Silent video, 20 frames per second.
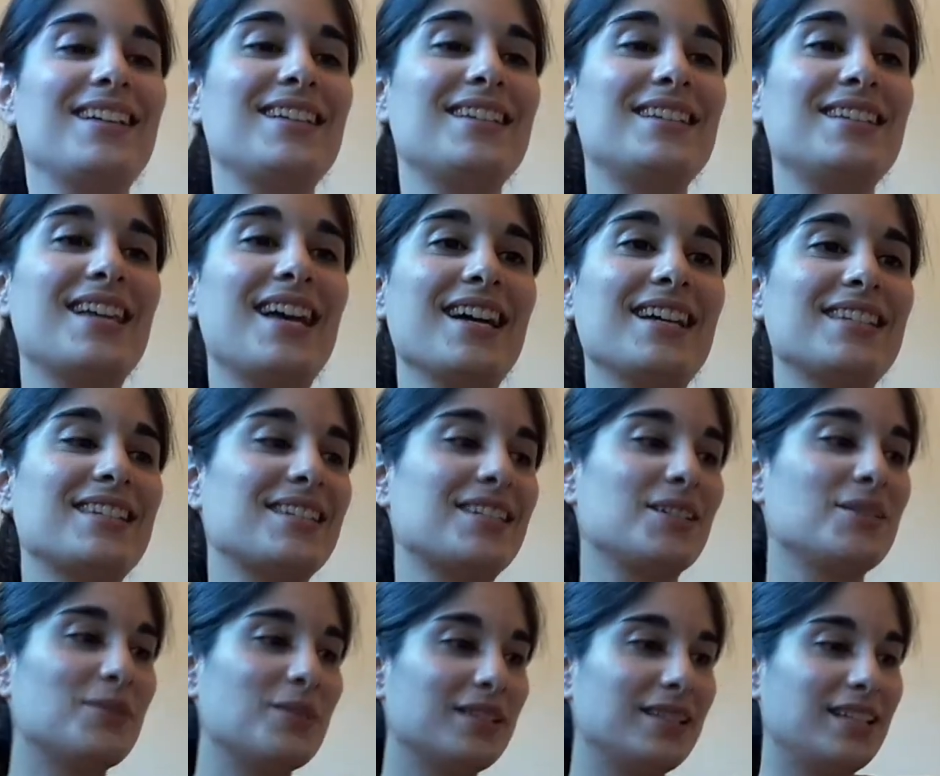Next,
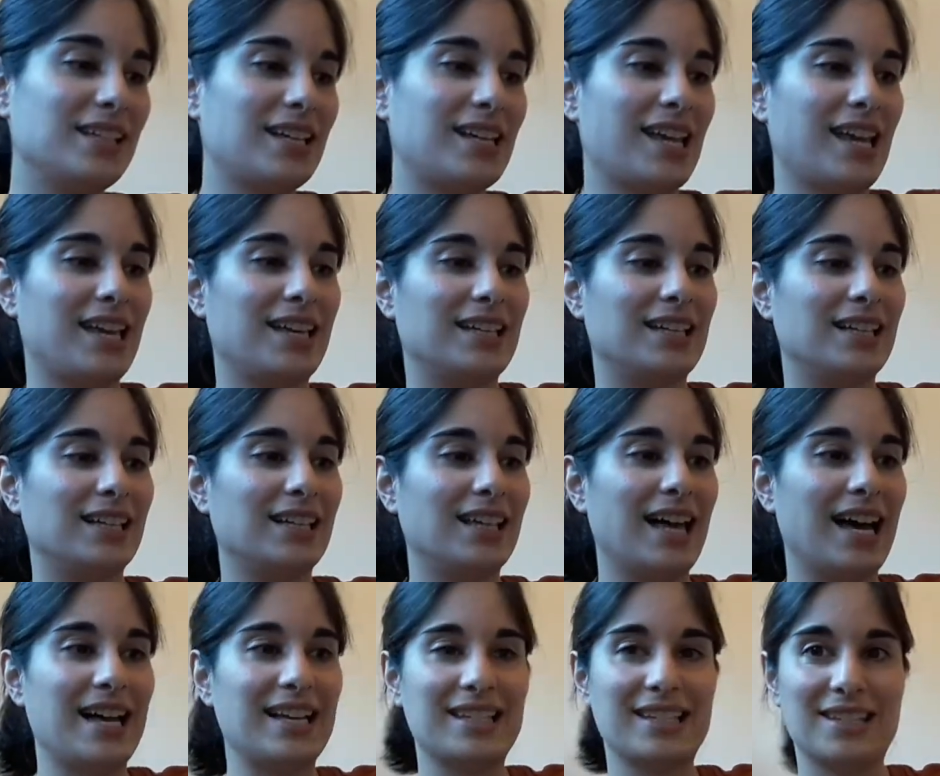you will need a
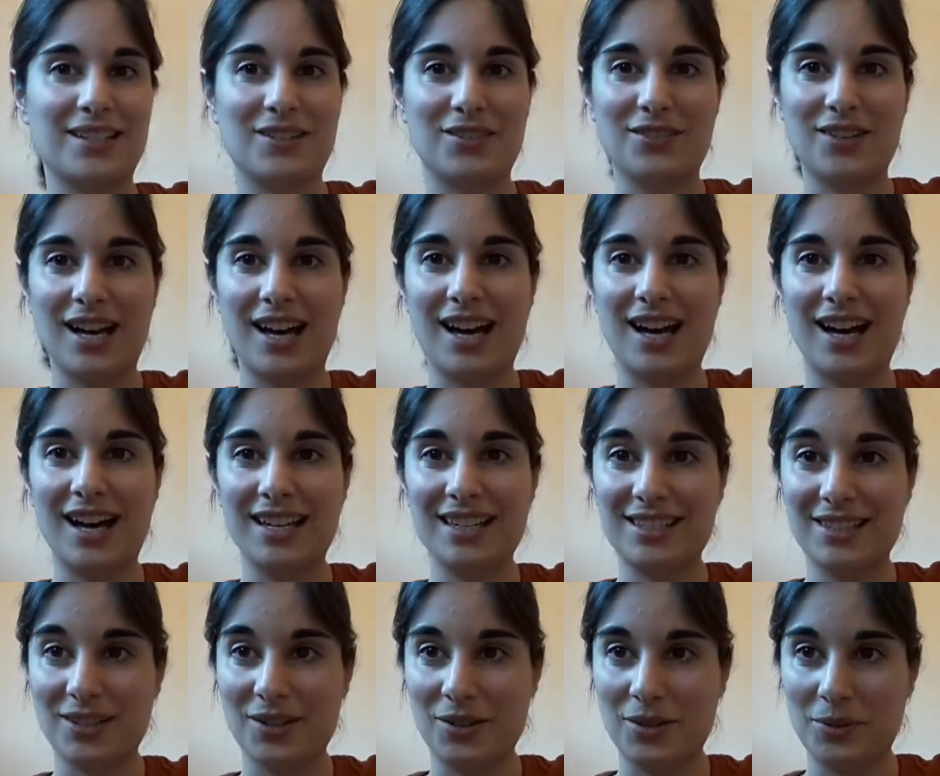glass of
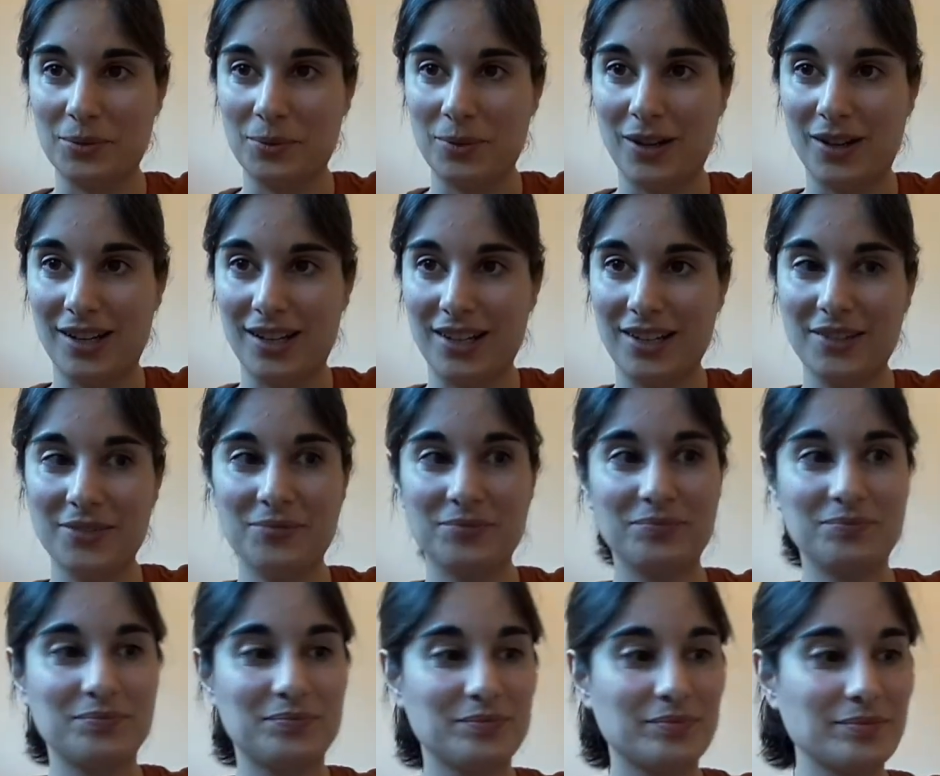ice cold water
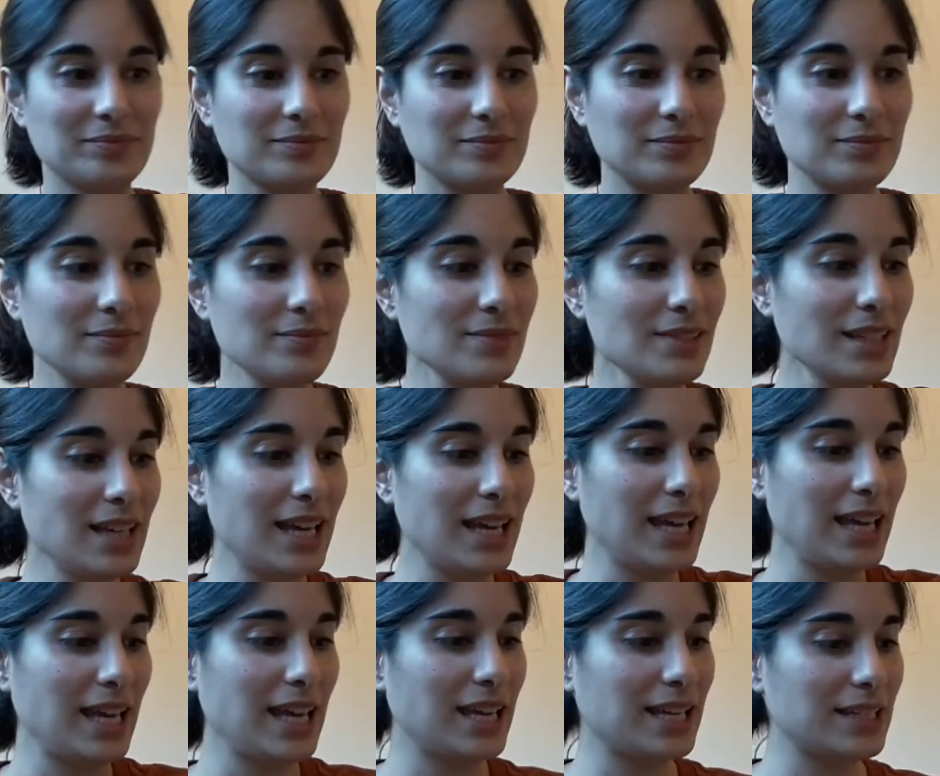
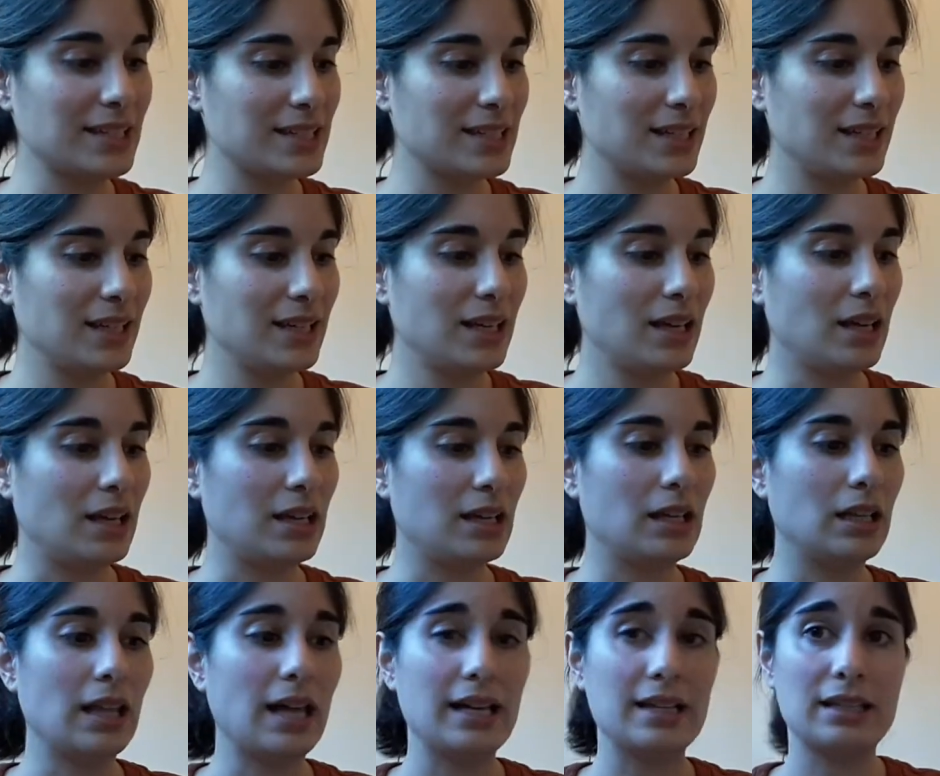and a
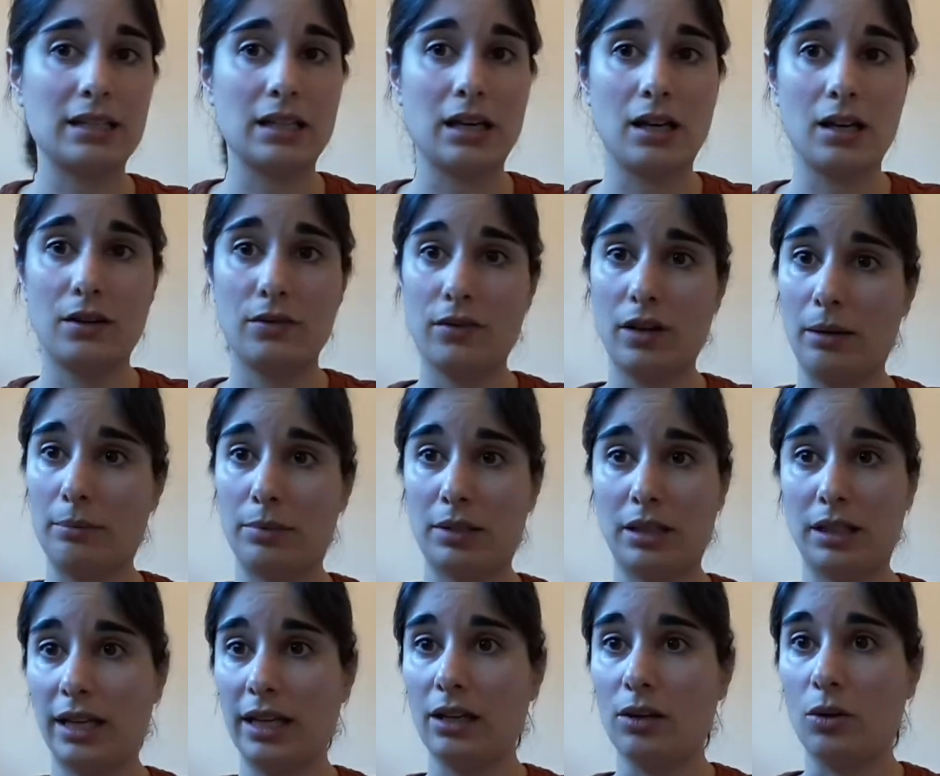glass of
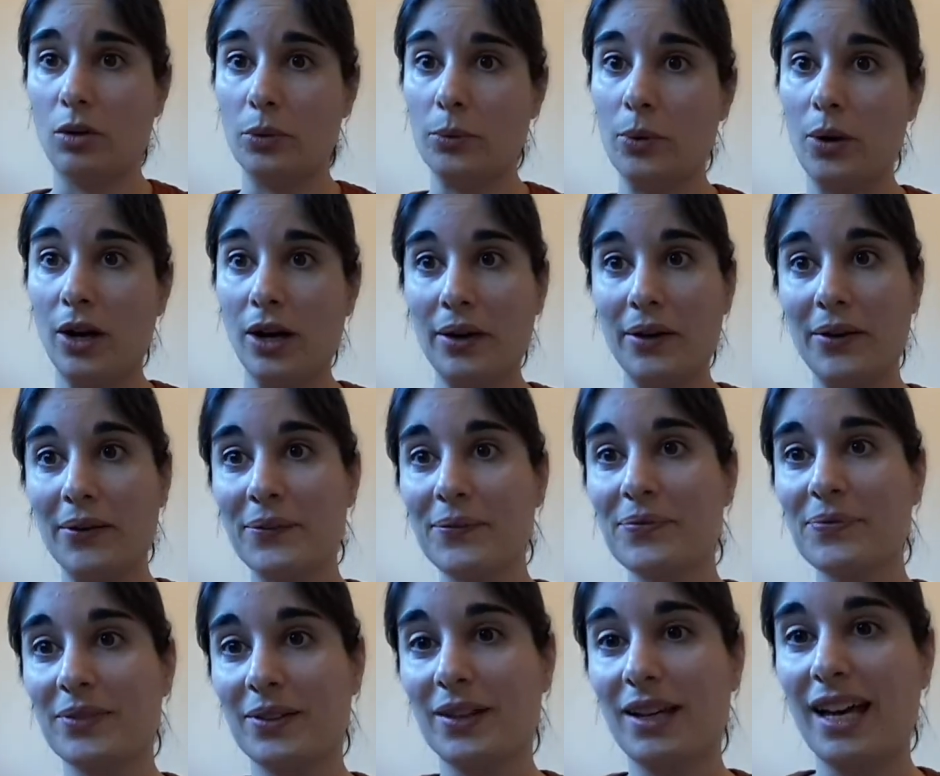plain old water,
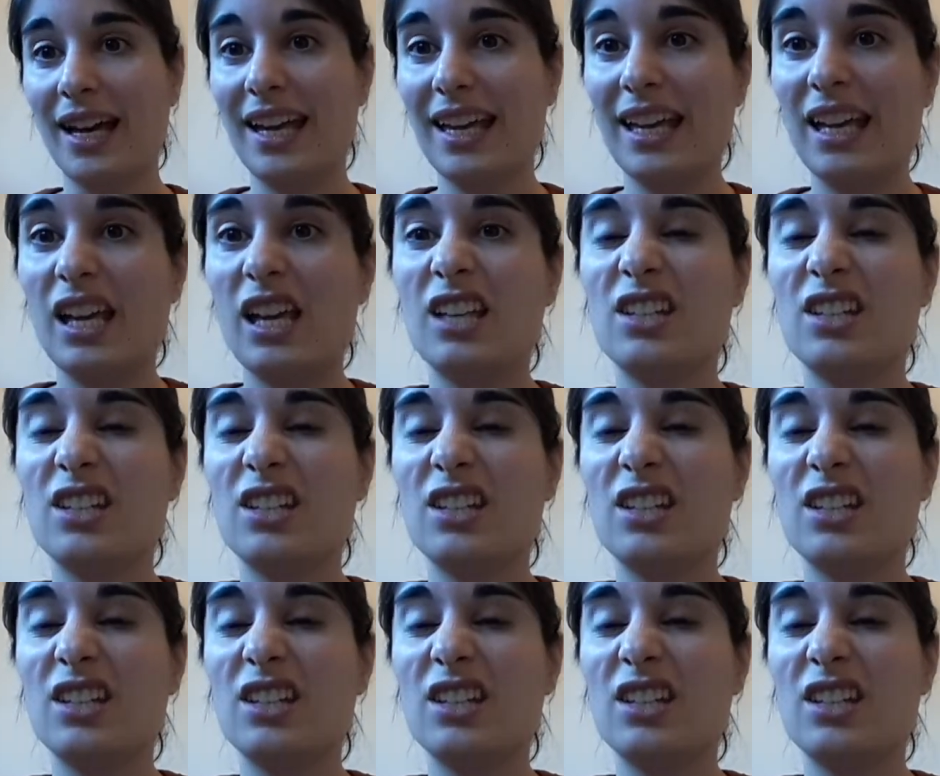okay?